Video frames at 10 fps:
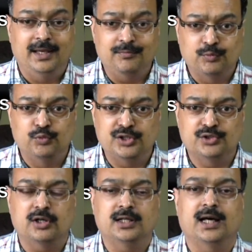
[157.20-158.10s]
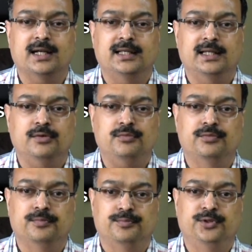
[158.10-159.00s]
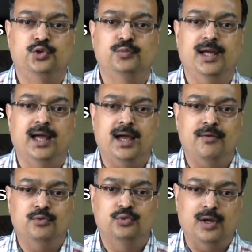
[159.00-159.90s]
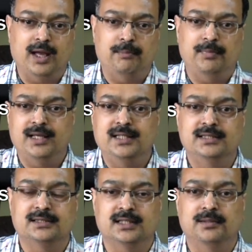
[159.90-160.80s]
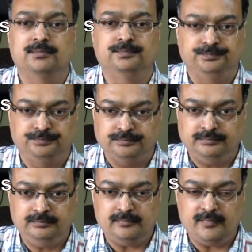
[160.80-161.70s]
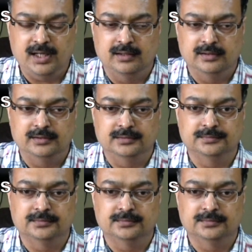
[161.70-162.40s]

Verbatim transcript: If the wood is not dark enough, you may have to apply some uh,